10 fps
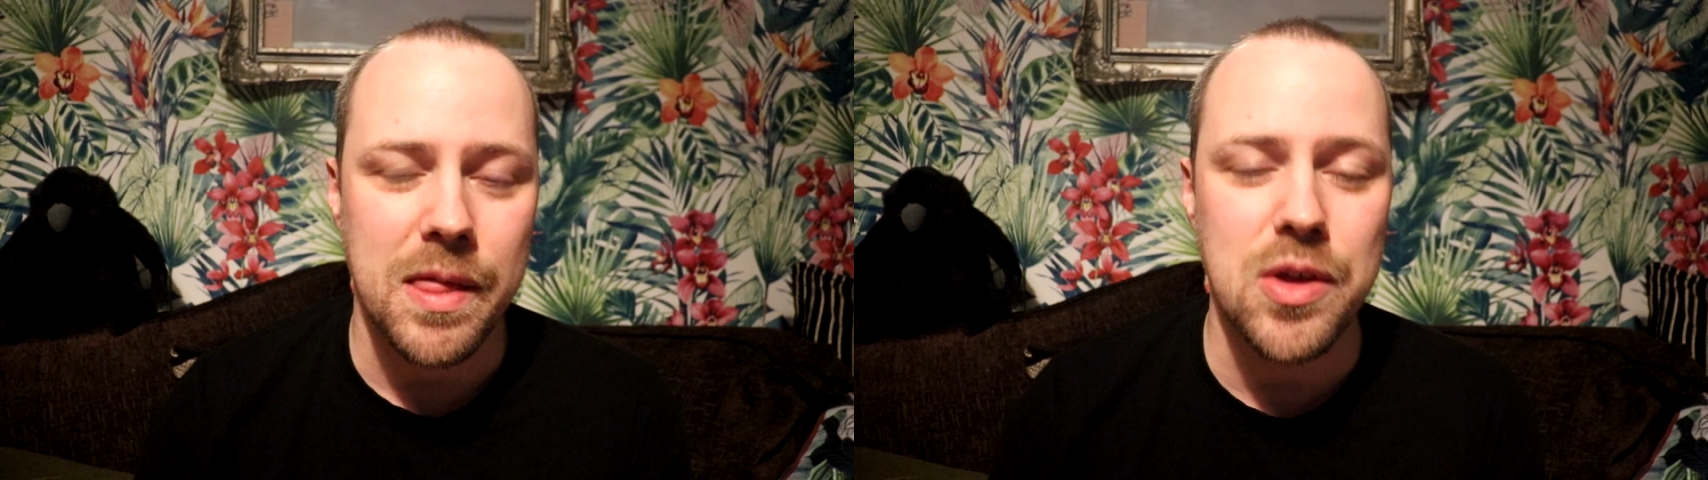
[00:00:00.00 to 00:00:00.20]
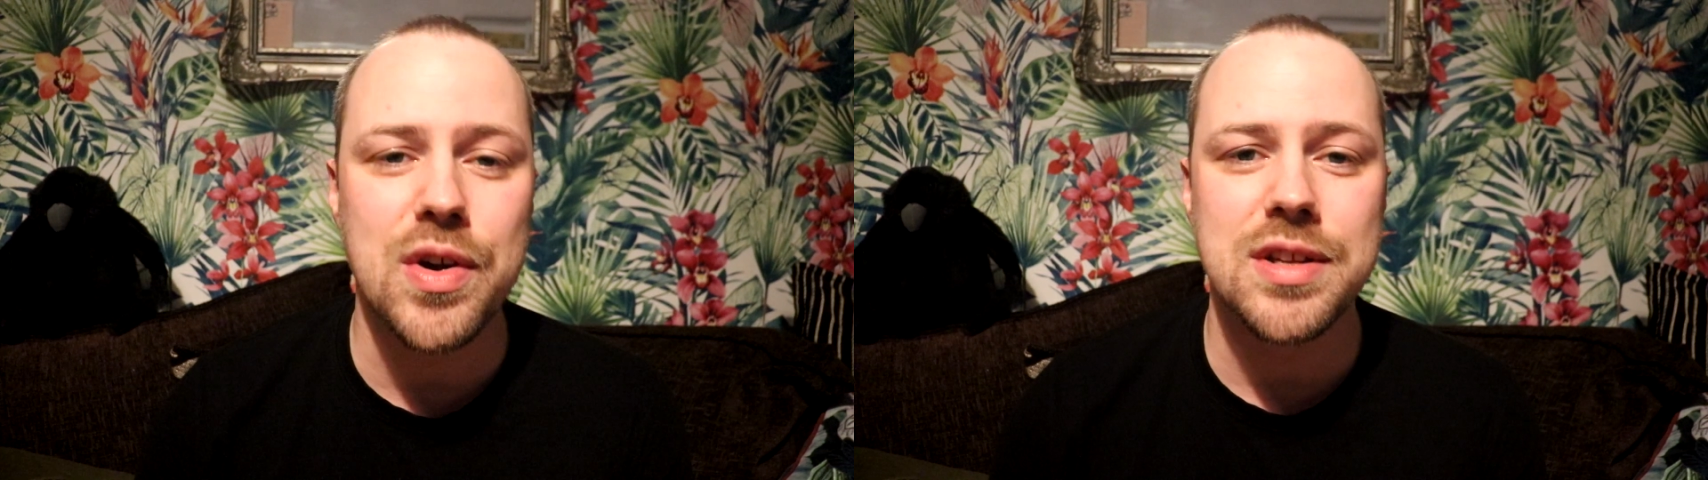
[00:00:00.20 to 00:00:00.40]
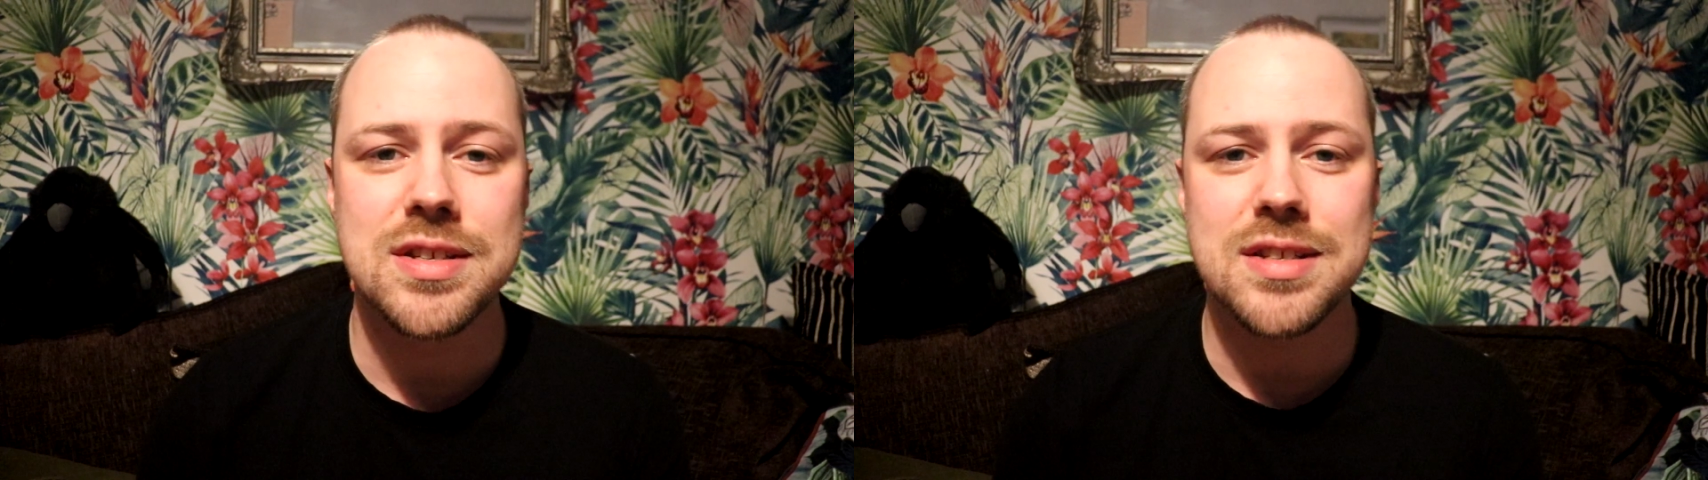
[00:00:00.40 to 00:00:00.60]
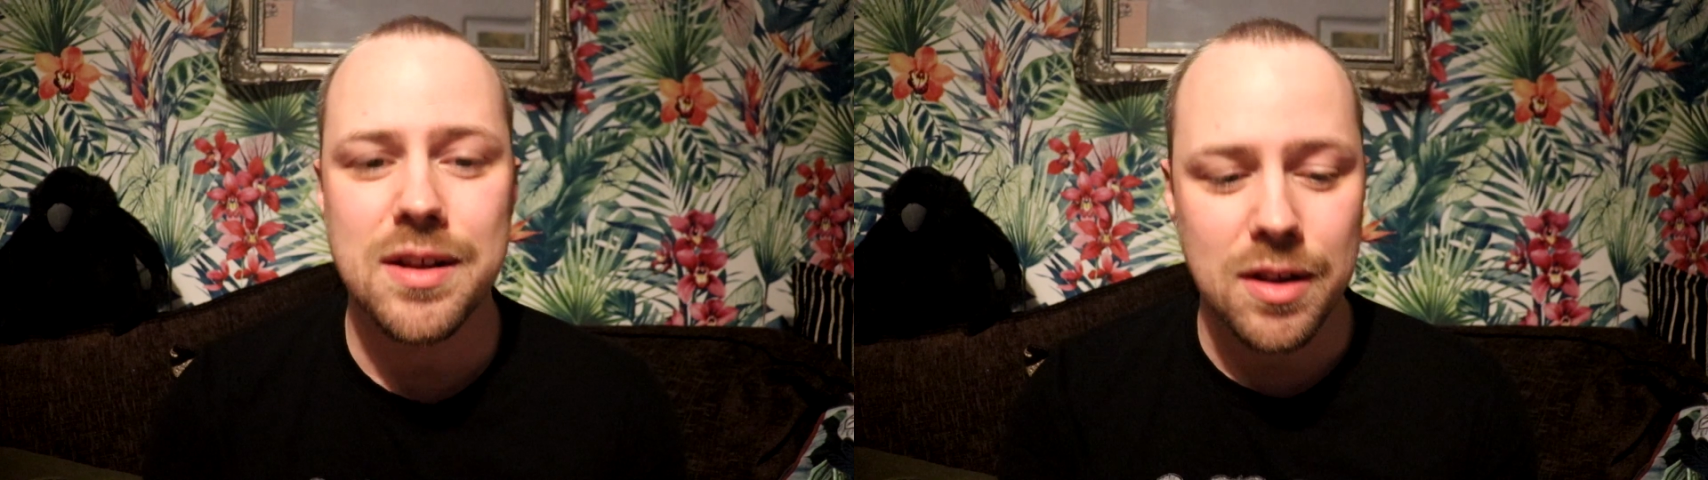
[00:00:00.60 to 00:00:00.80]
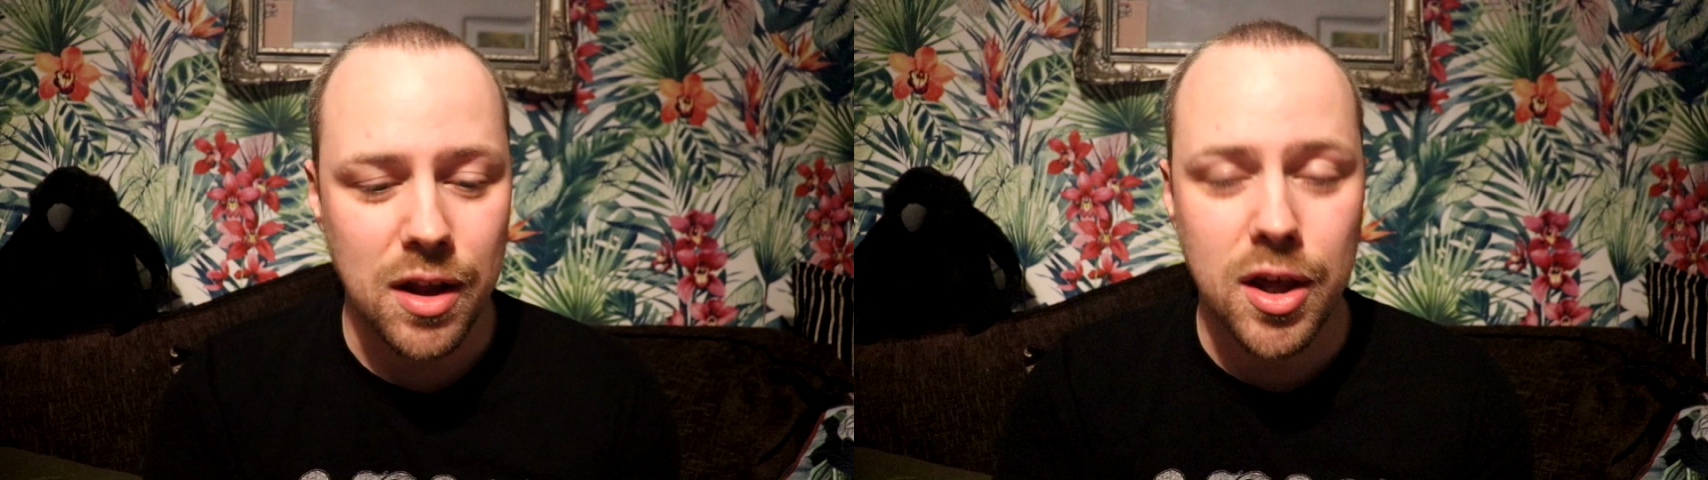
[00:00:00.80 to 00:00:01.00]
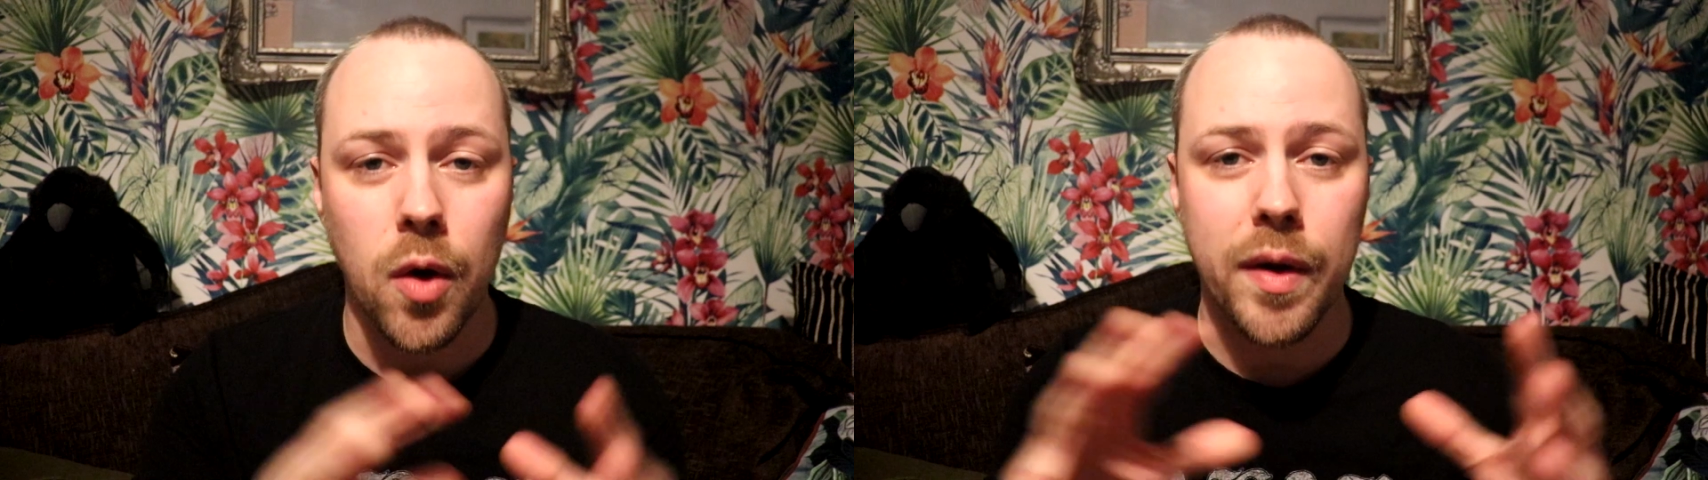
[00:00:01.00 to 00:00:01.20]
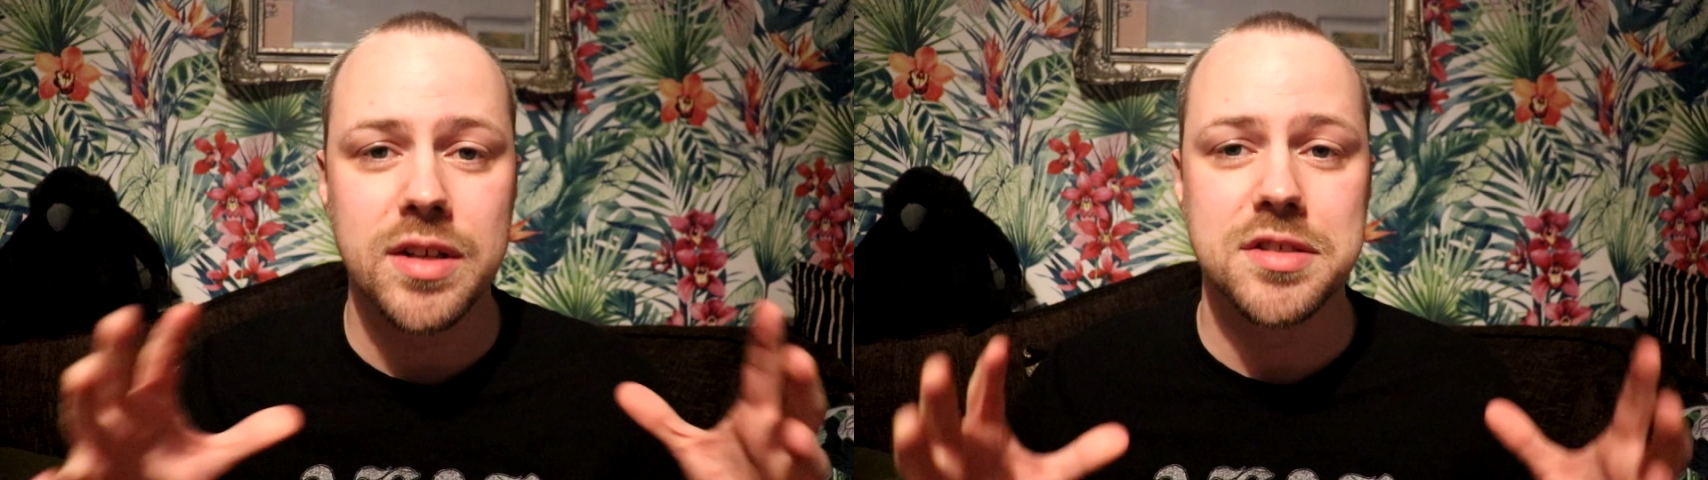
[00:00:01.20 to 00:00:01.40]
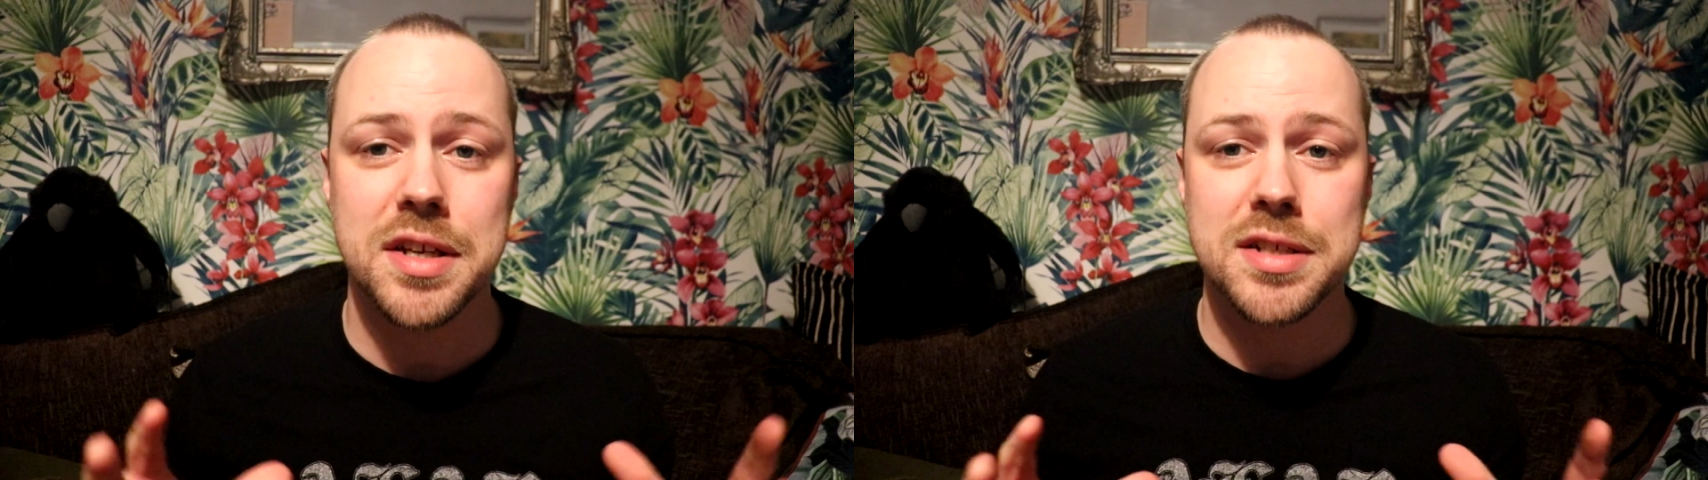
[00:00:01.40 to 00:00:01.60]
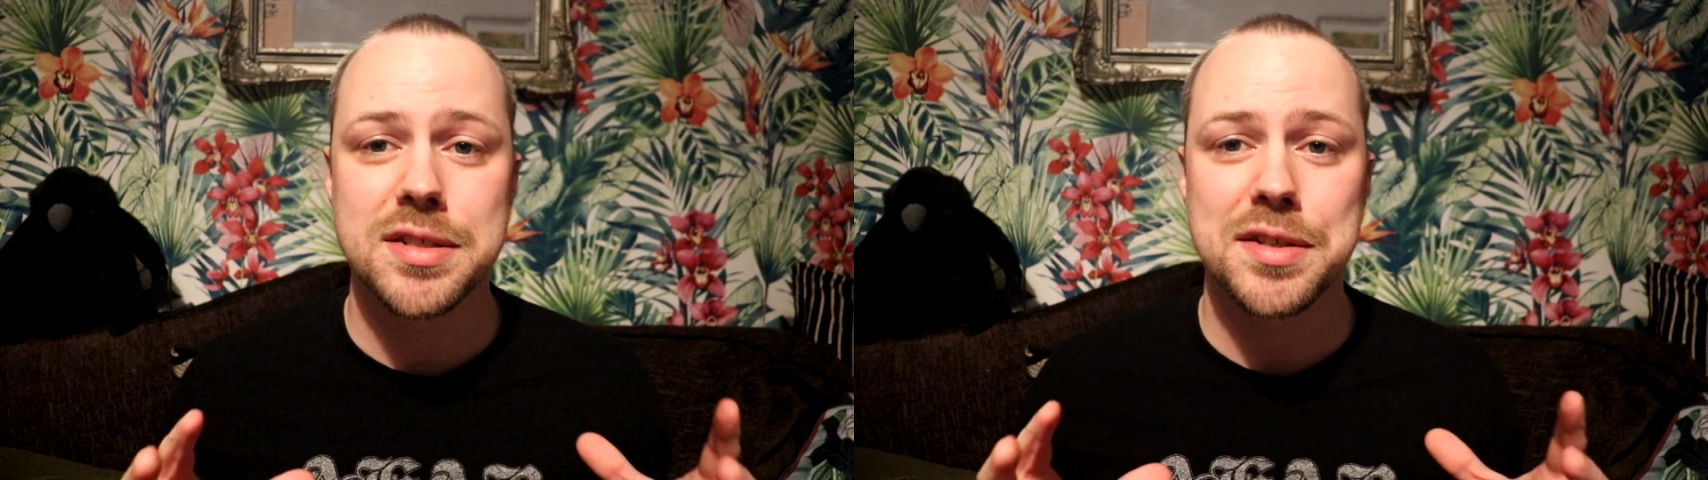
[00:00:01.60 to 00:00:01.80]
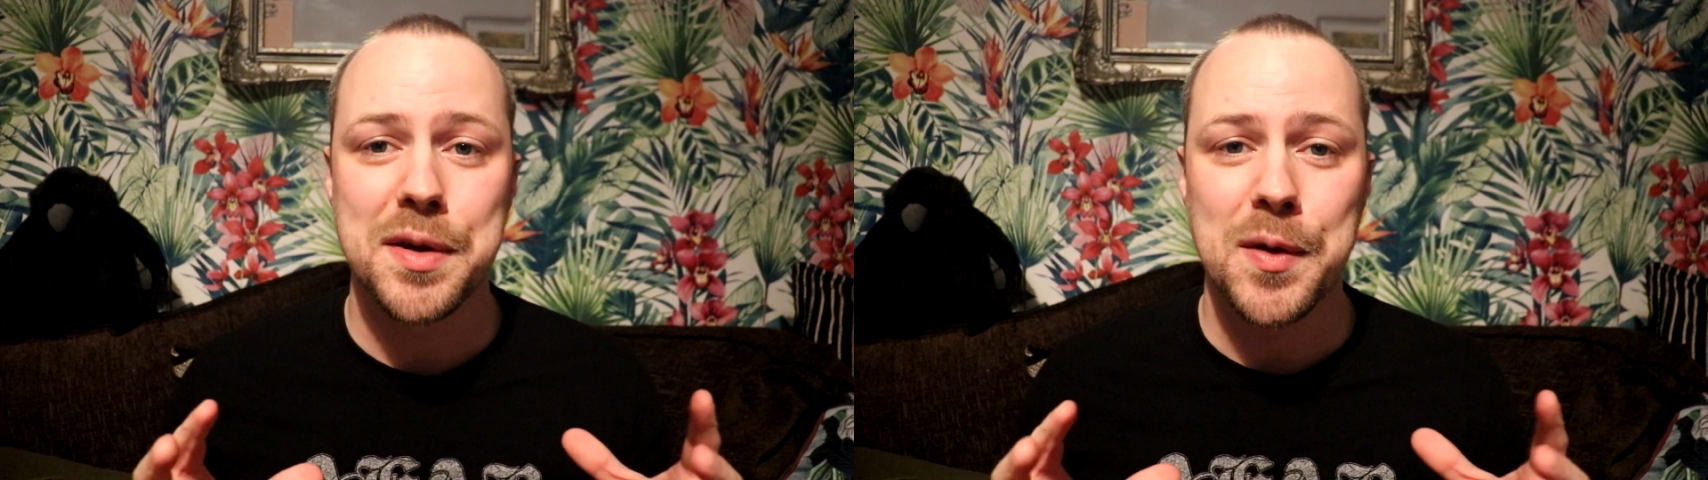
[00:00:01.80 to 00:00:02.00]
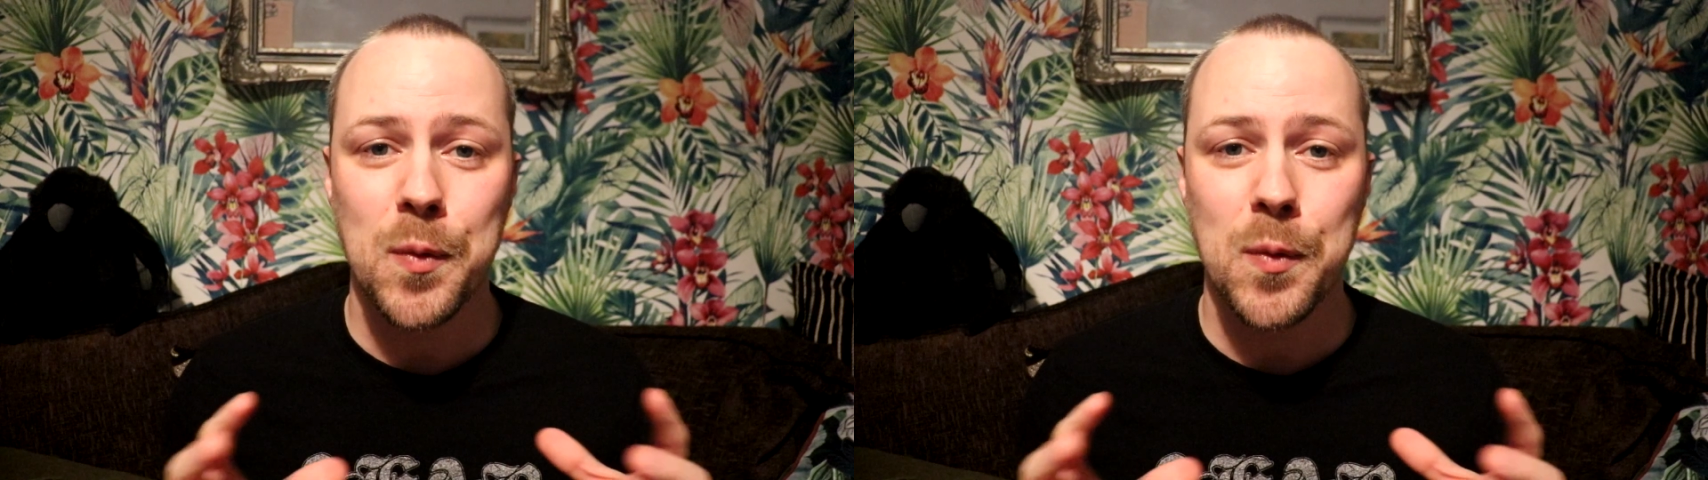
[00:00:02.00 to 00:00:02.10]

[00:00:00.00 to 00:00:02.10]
You can still coexist